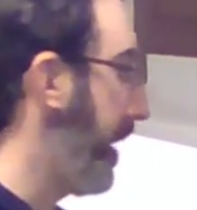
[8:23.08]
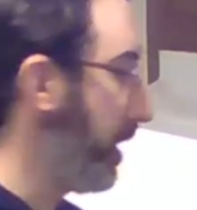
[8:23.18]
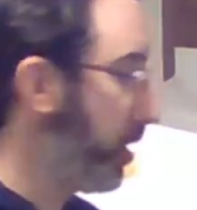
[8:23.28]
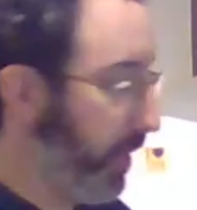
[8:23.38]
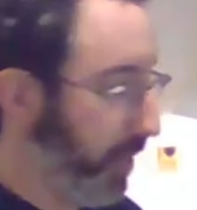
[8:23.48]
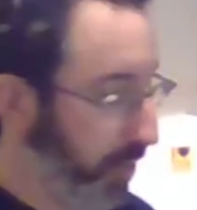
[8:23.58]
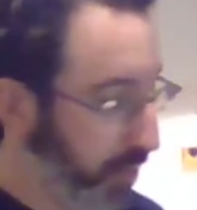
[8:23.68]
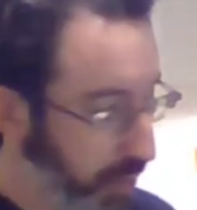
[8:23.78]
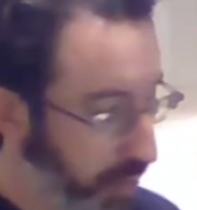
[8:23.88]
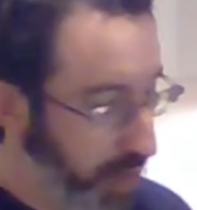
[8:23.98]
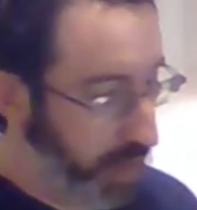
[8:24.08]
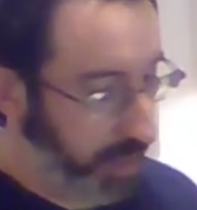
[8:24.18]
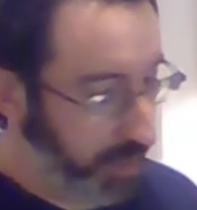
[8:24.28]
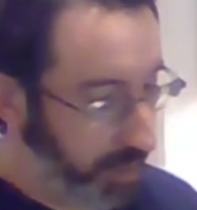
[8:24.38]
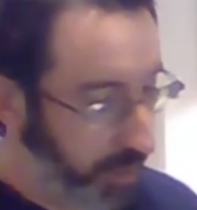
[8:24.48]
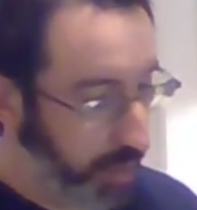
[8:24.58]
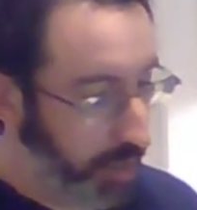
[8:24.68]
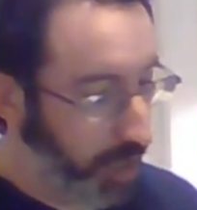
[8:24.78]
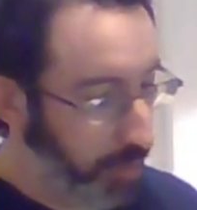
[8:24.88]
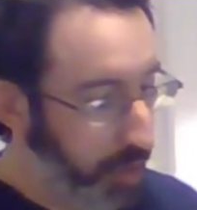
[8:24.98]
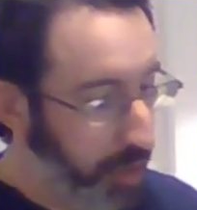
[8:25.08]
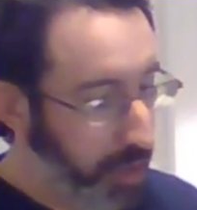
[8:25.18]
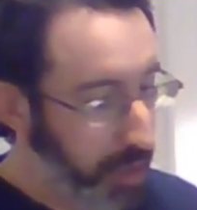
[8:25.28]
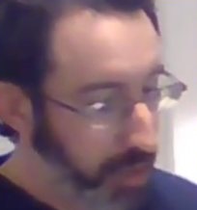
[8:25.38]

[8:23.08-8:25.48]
basement or a cupboard,